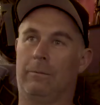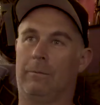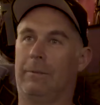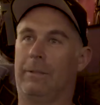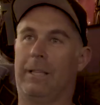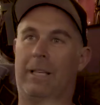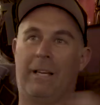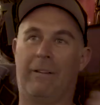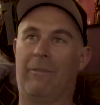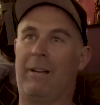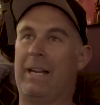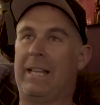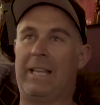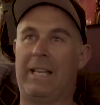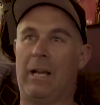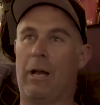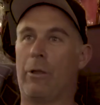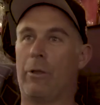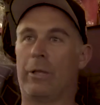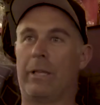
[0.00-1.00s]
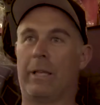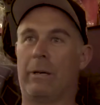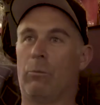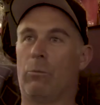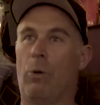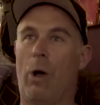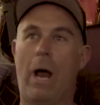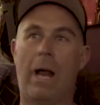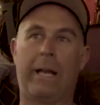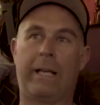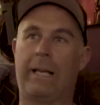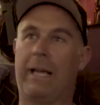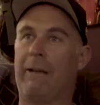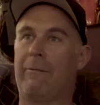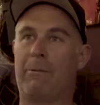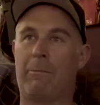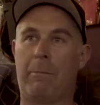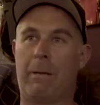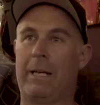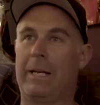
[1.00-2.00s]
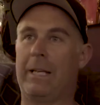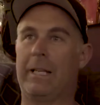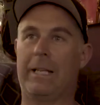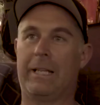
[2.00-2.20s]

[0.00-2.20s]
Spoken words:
think of anything other than riding every minute